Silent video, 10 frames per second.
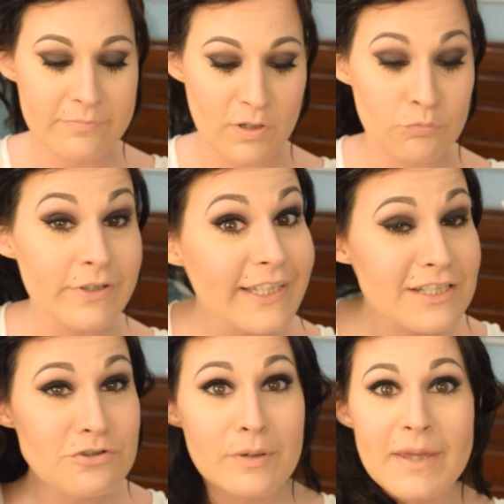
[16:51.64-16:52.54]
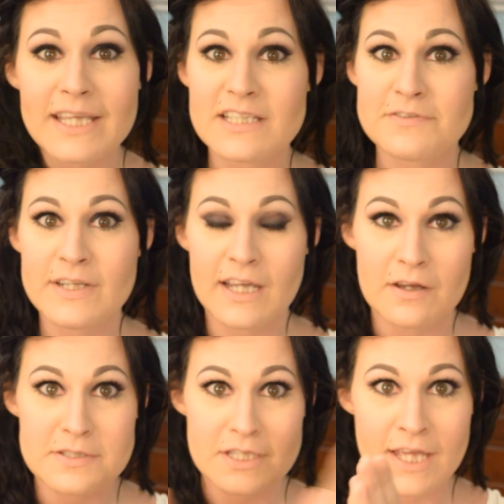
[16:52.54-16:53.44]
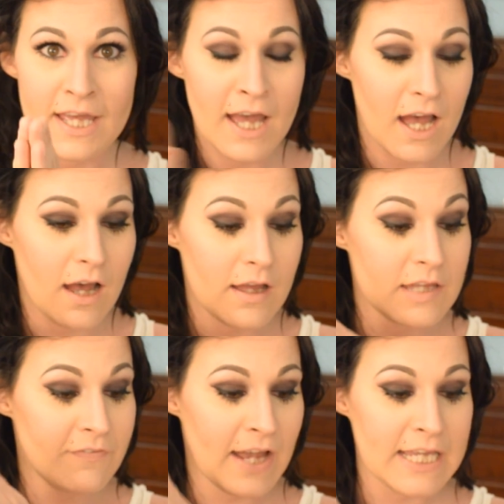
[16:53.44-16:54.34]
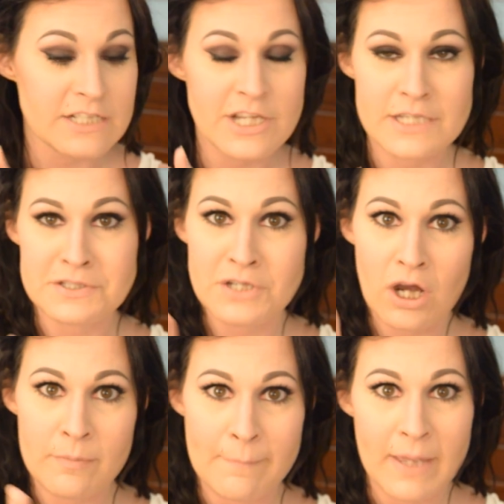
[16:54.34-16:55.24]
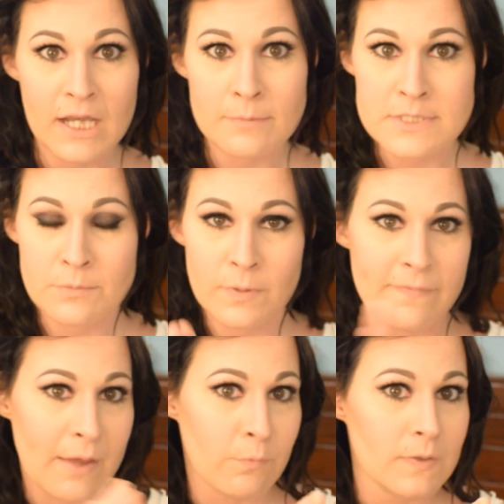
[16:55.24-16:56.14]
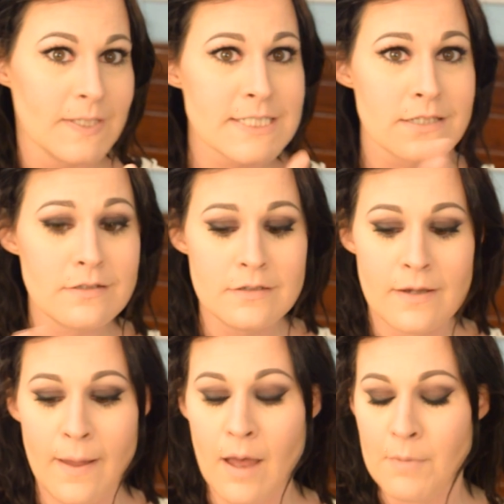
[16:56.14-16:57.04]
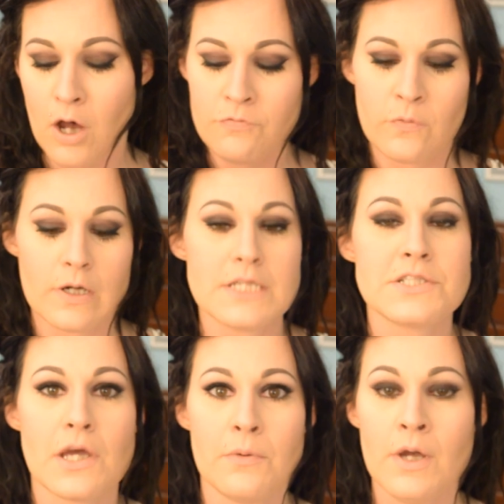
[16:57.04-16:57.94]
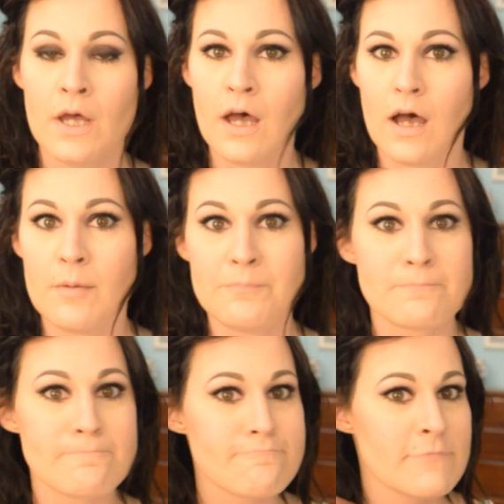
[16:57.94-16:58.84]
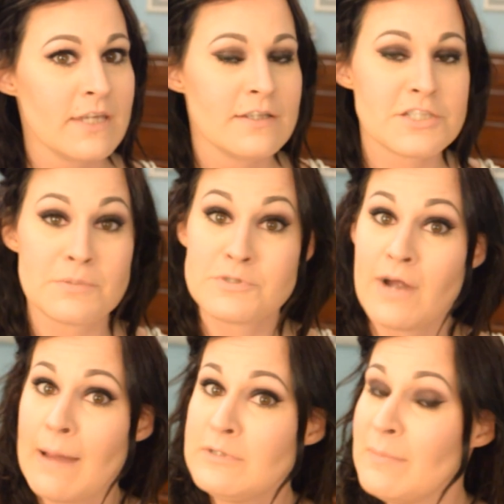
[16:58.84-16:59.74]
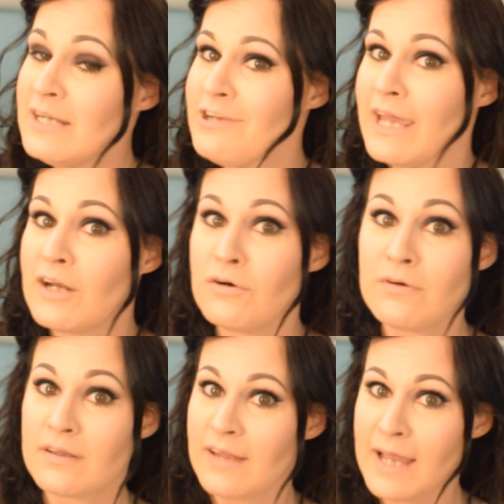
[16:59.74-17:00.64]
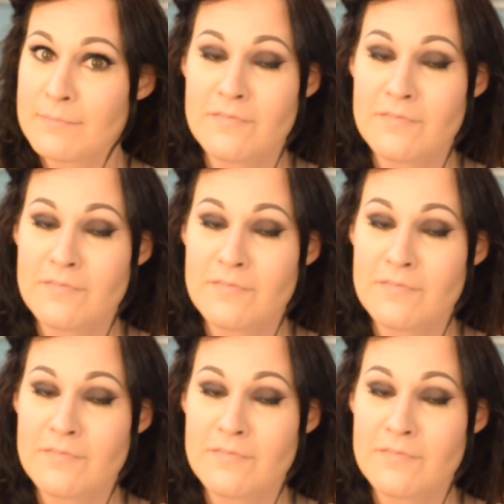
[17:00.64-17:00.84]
Really enjoy making these videos. If I get a chance to talk about makeup to someone that will listen, I'm all for it. So, subscribe to my channel, like my